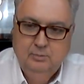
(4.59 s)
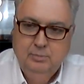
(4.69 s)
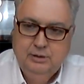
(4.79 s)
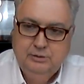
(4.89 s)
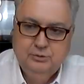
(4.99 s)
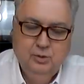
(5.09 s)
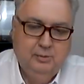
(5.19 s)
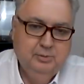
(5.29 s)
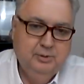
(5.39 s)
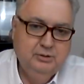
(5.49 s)
Please
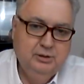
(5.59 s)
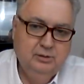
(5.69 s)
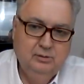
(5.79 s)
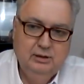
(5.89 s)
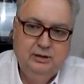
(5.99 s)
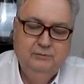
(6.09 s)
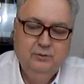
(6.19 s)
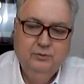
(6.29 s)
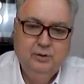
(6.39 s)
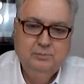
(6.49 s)
subscribe to my channel, leave your
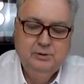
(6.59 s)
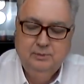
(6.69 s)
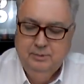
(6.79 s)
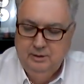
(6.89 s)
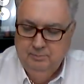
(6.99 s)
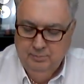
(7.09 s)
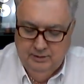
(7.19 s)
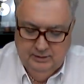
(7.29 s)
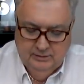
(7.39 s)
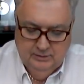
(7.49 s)
thumbs up, and
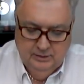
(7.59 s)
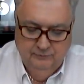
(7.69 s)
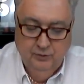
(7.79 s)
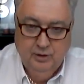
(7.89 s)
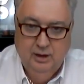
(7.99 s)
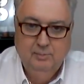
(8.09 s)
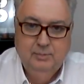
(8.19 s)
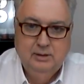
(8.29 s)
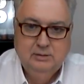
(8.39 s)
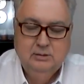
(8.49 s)
please leave your
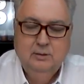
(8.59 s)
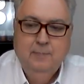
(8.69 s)
comments.